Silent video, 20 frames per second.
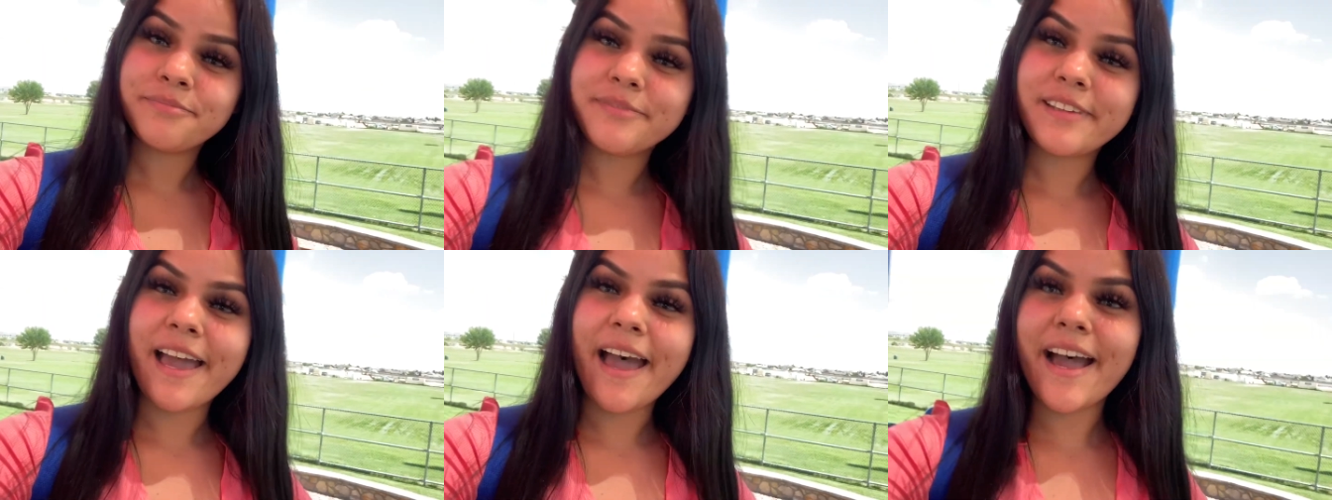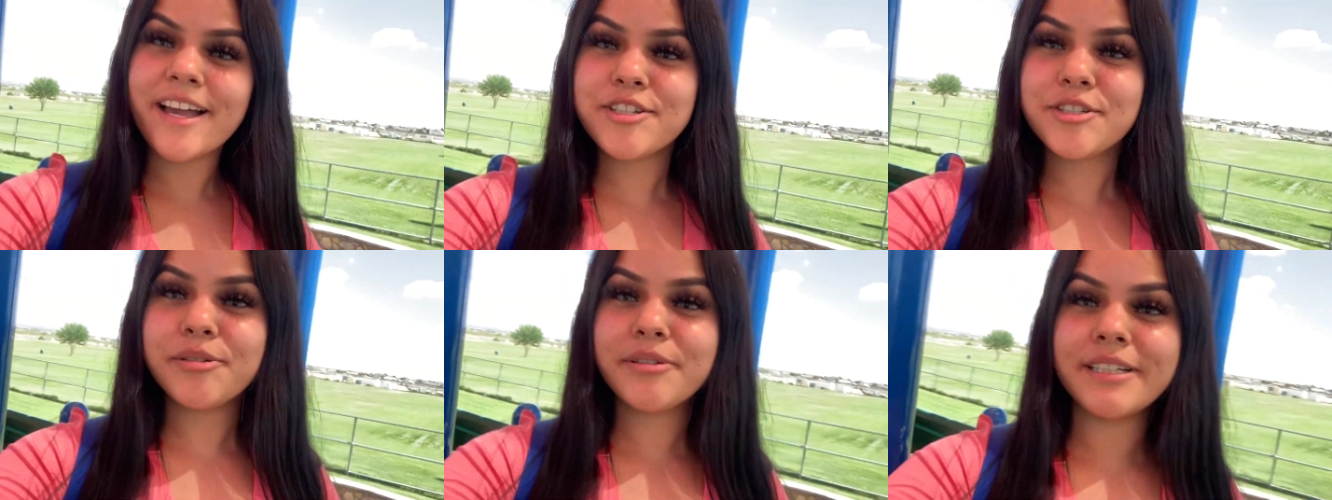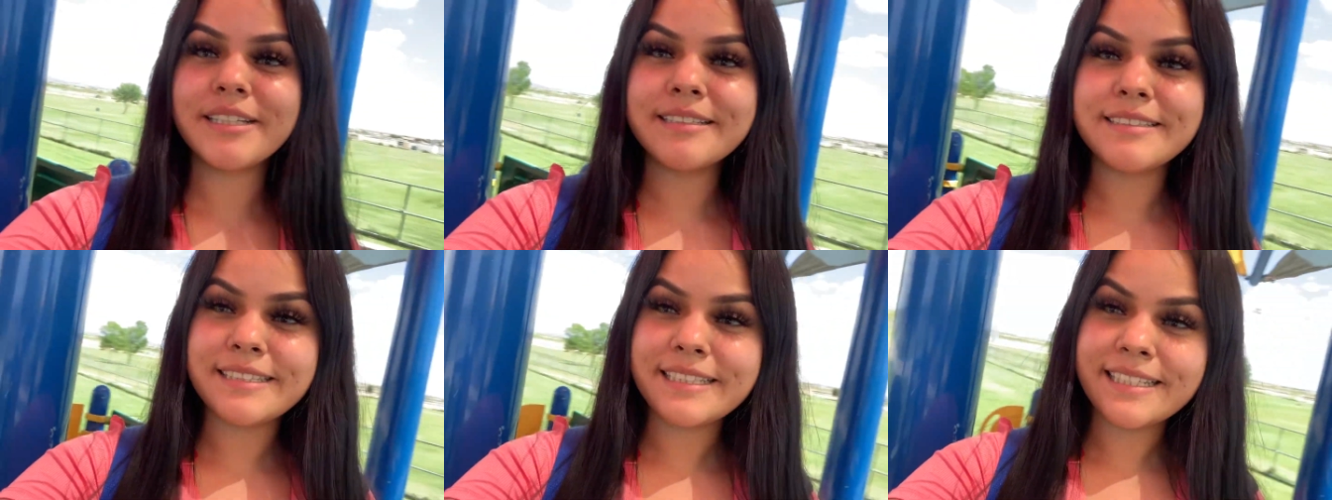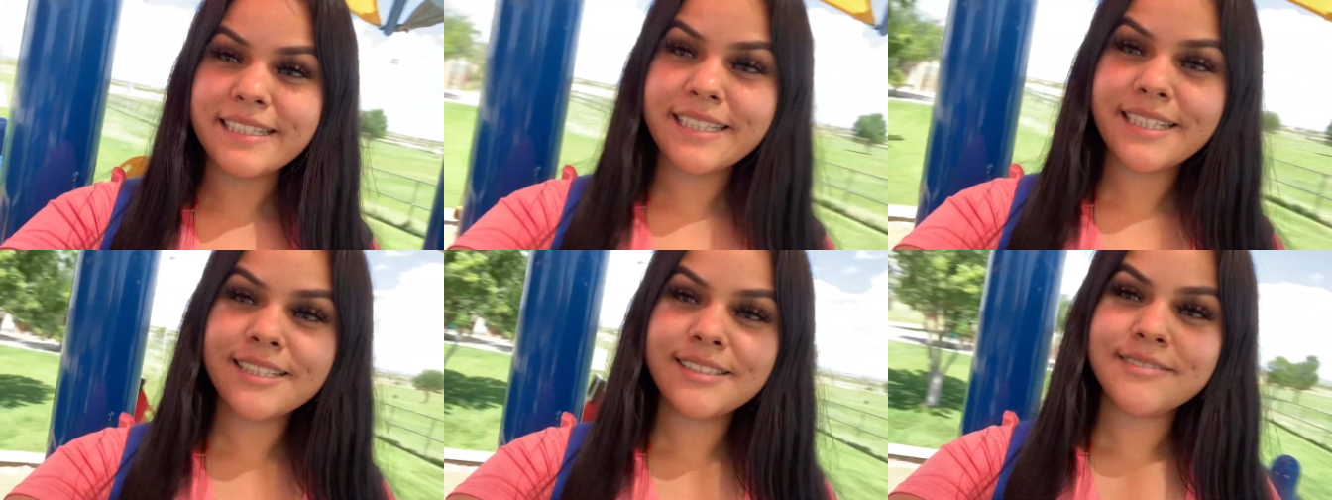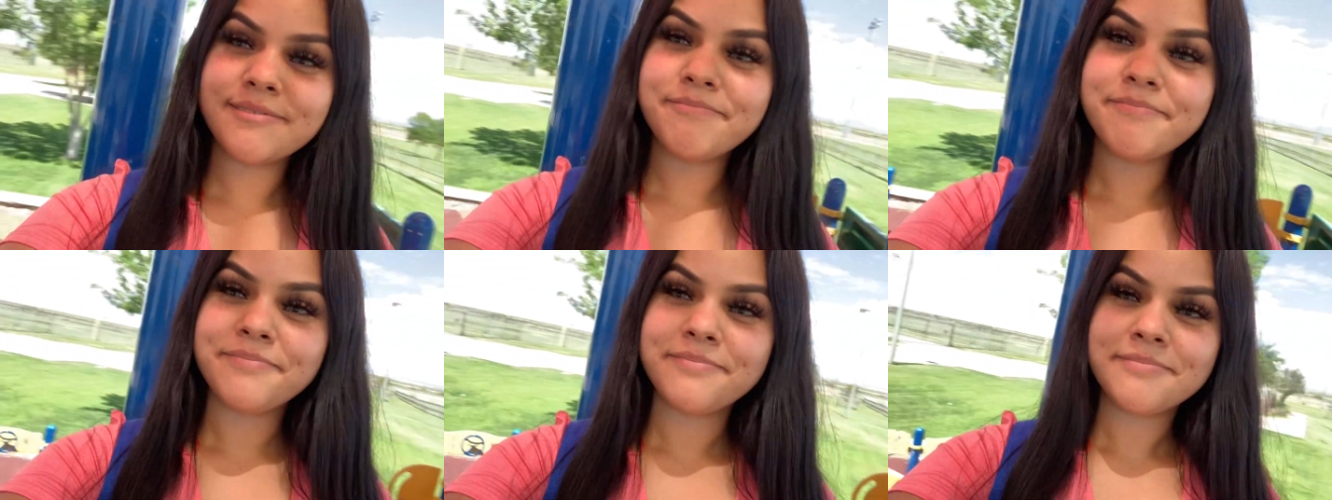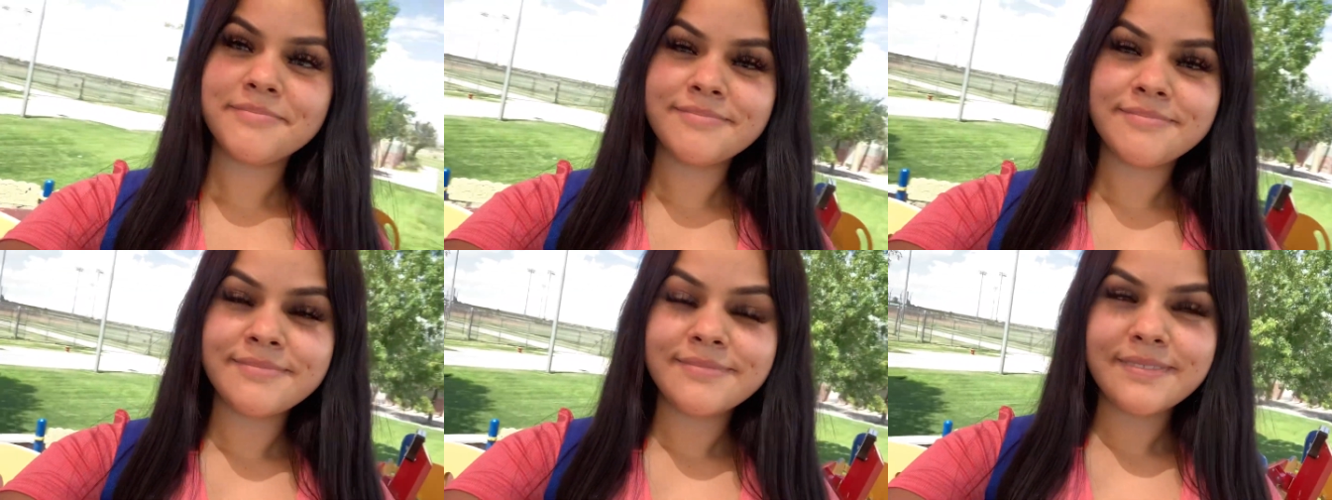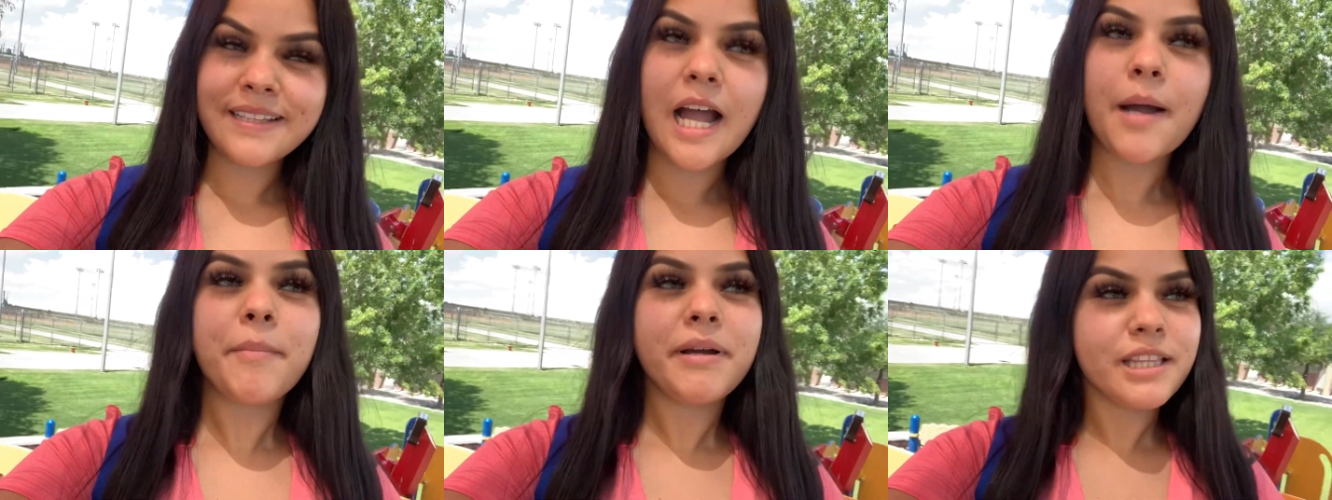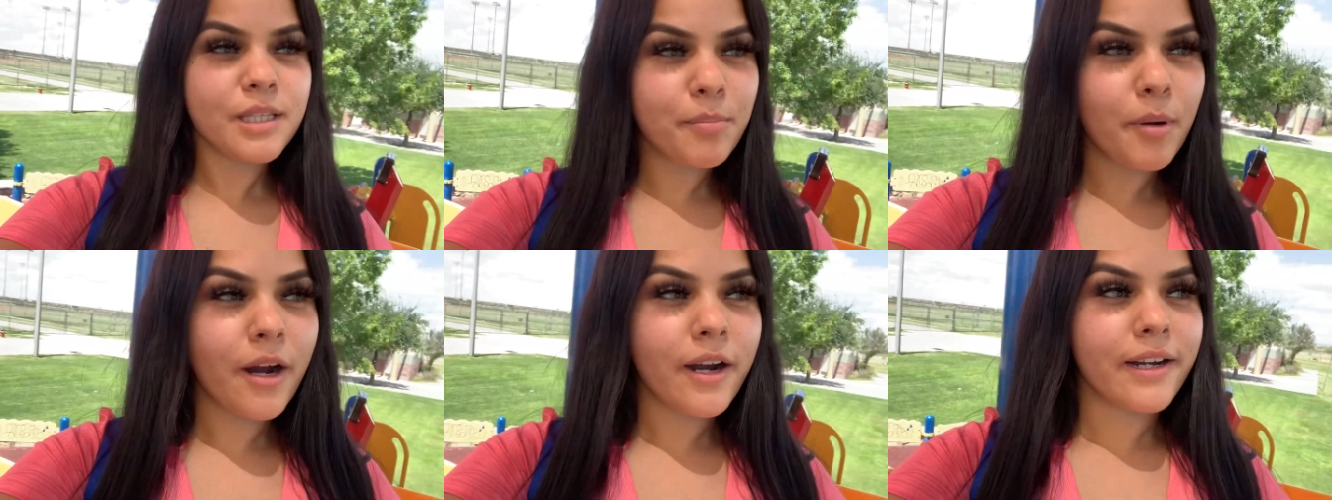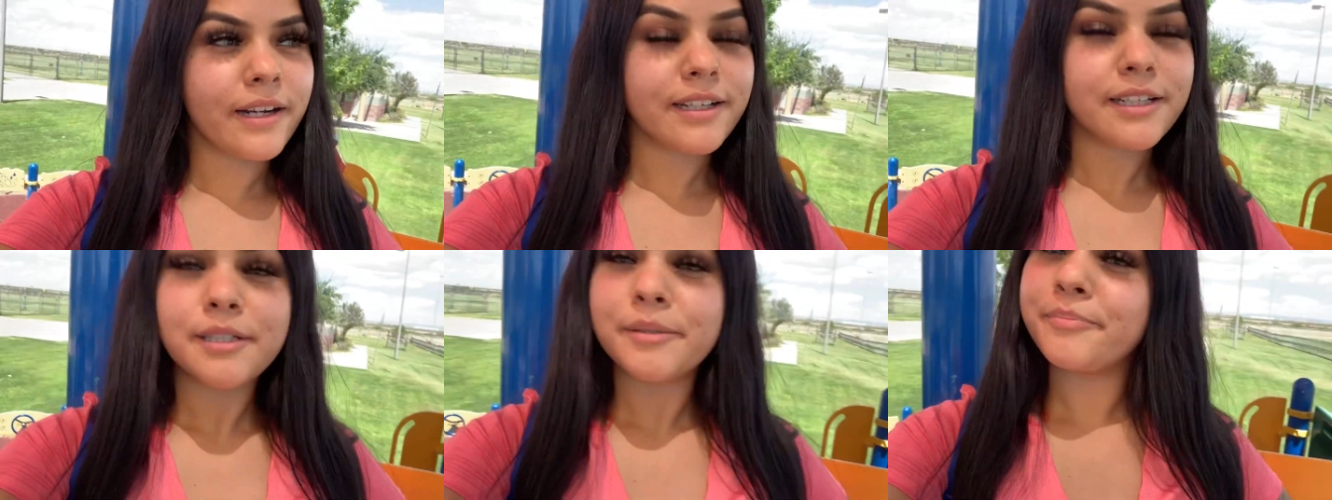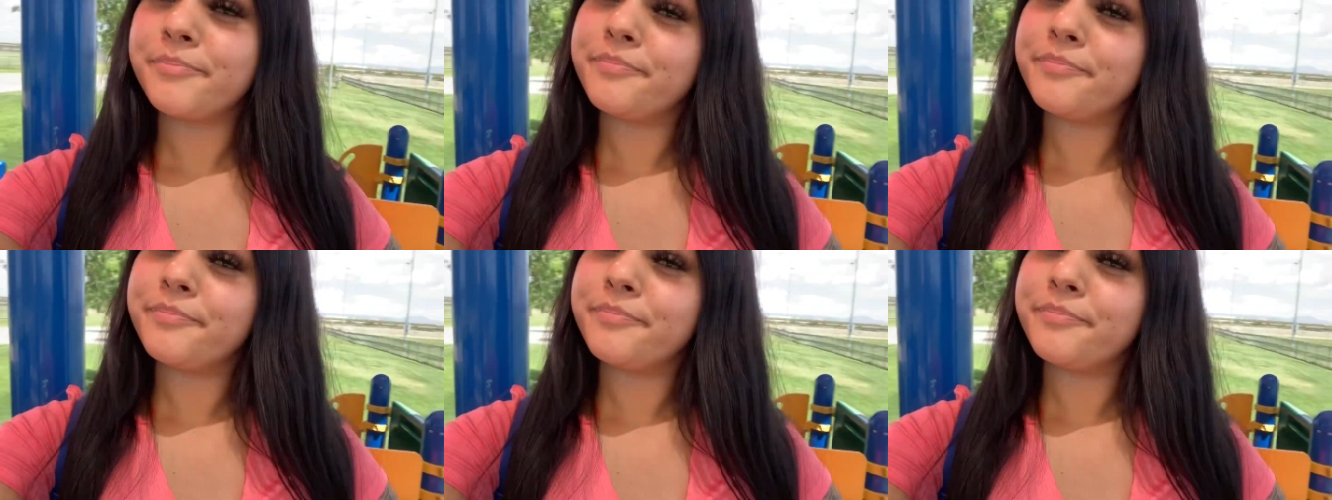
as you can see i'm at the park